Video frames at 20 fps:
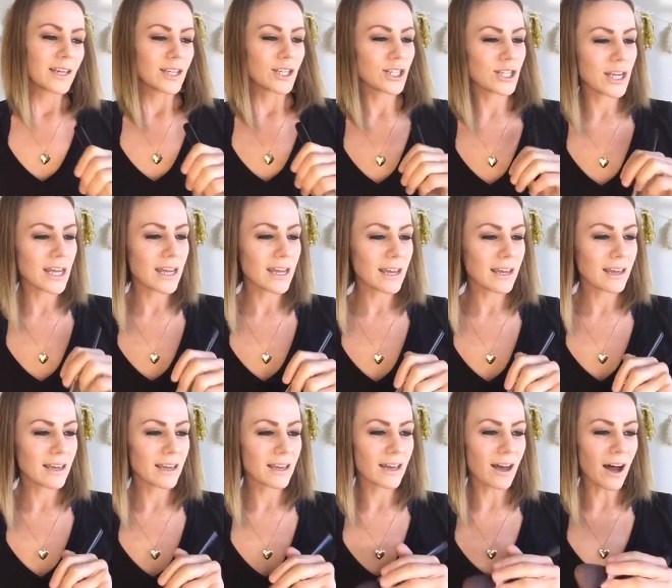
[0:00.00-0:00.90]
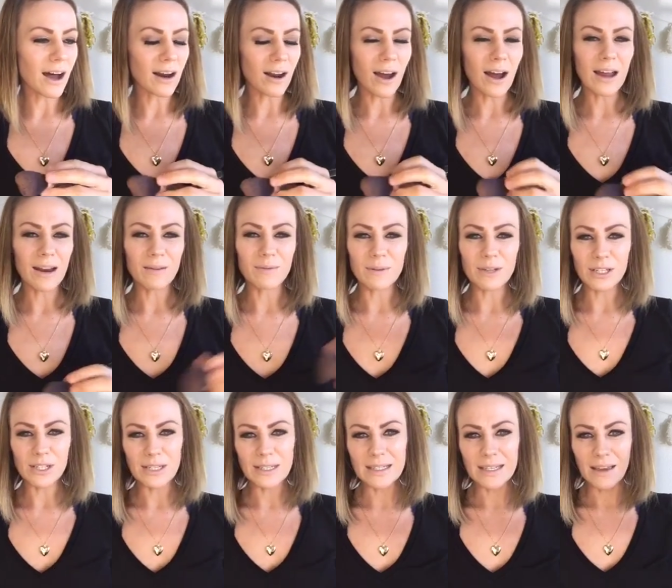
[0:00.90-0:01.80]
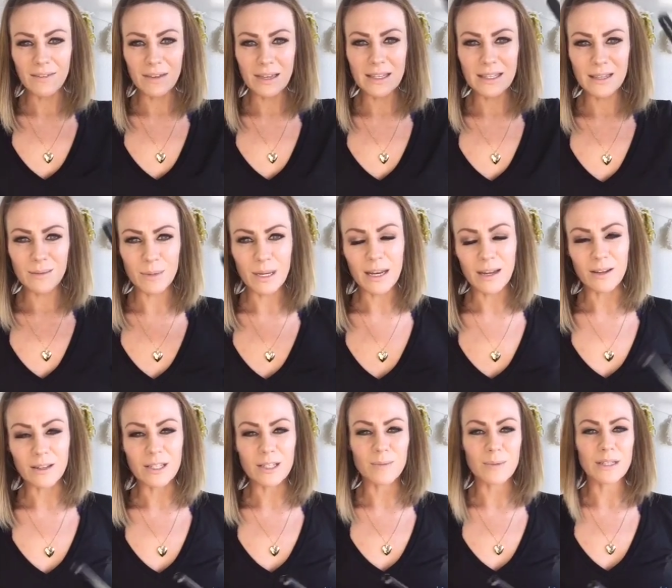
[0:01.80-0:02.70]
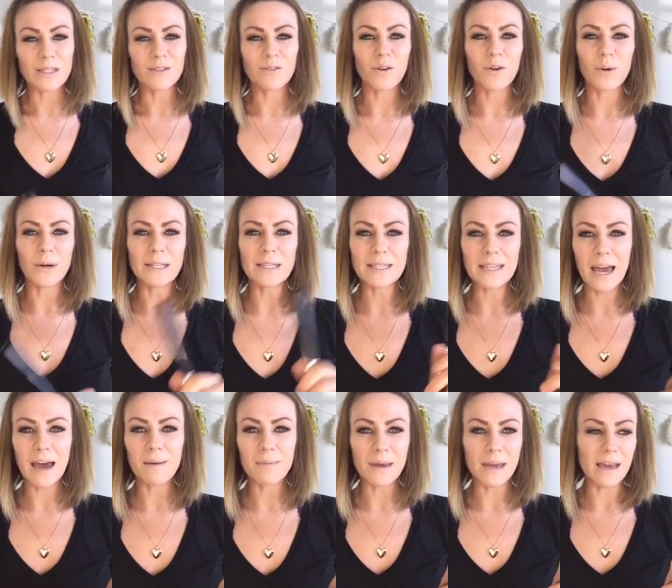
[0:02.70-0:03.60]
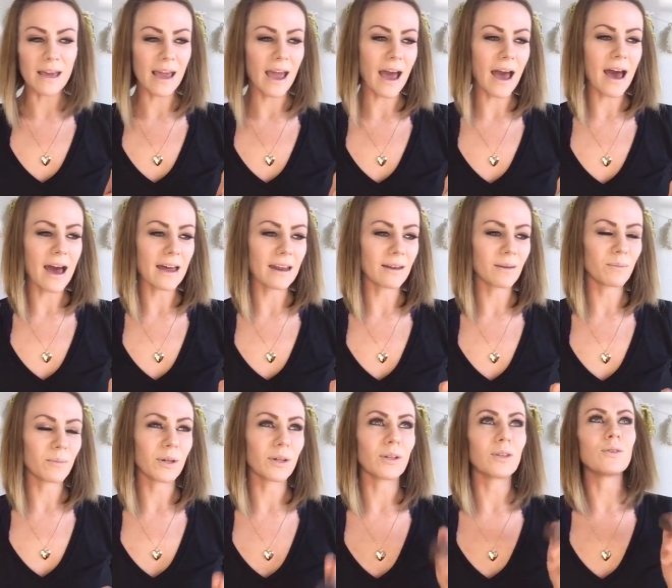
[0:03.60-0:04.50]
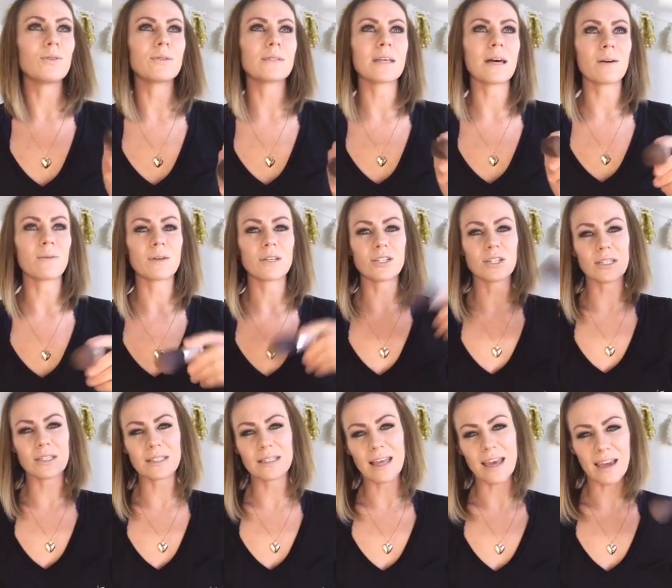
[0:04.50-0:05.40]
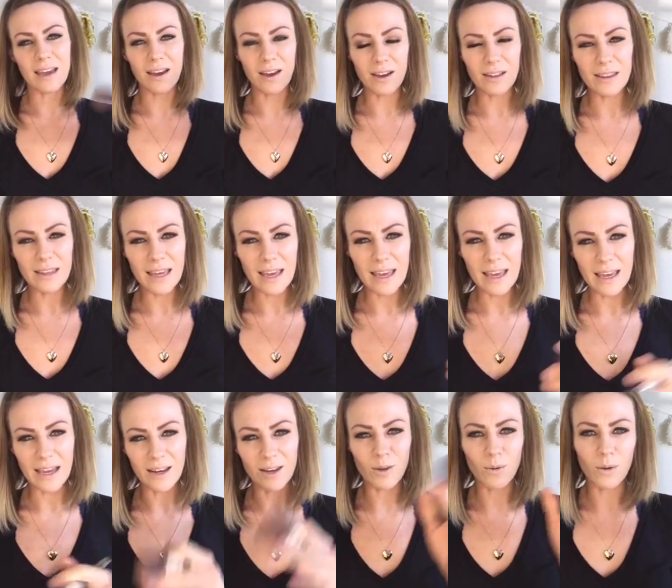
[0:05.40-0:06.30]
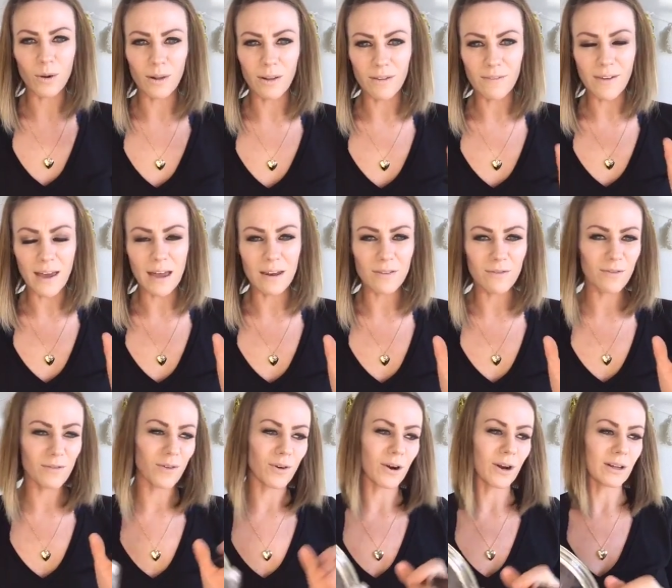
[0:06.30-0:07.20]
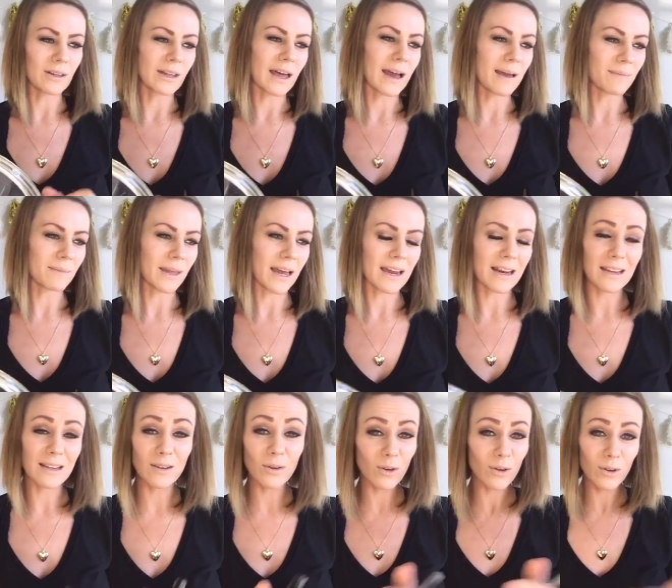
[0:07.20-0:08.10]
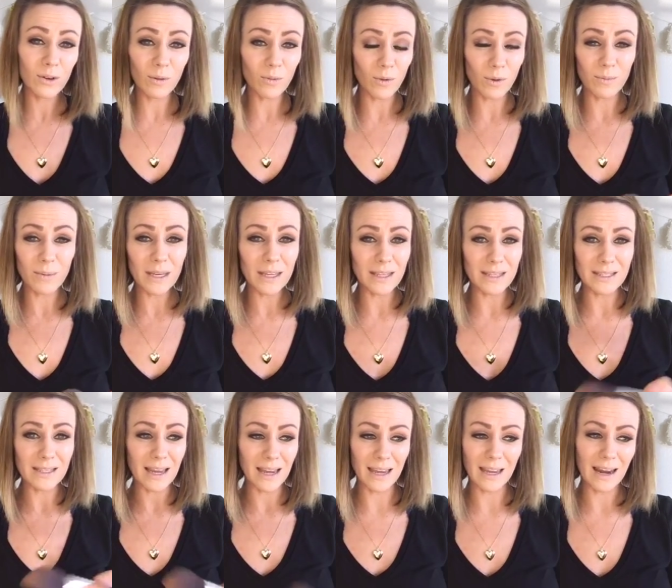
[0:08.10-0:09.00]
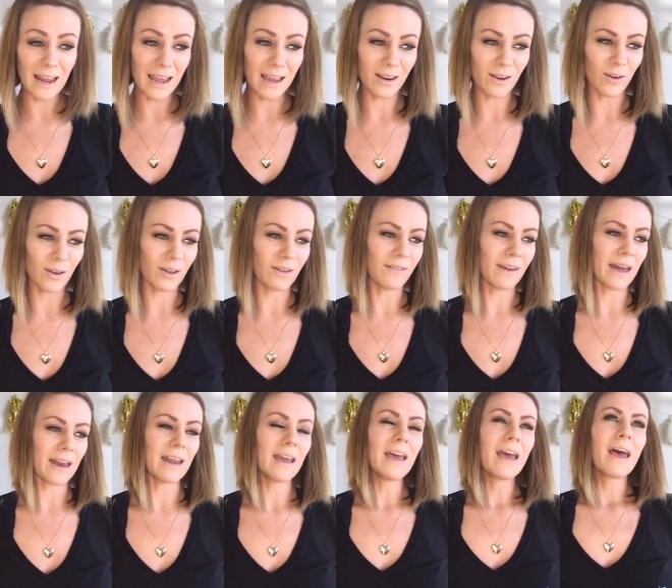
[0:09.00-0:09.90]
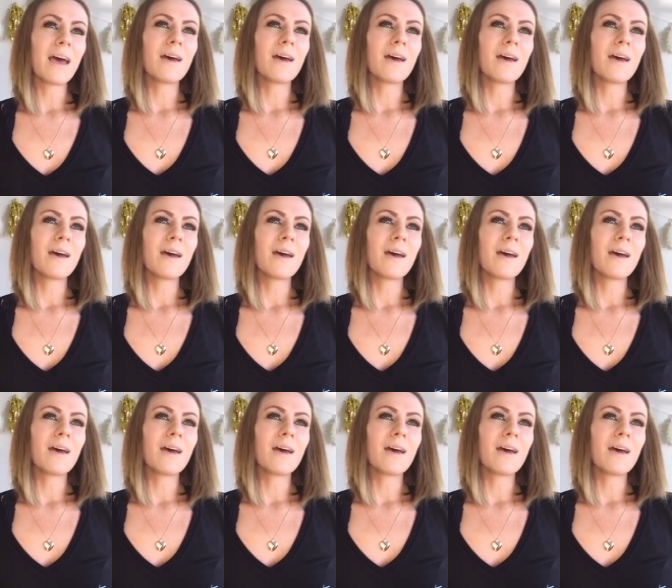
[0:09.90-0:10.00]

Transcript: she got on and was just giving some announcements for what's coming at Palooza, which is like the annual event for Limelight, only will be the second annual event.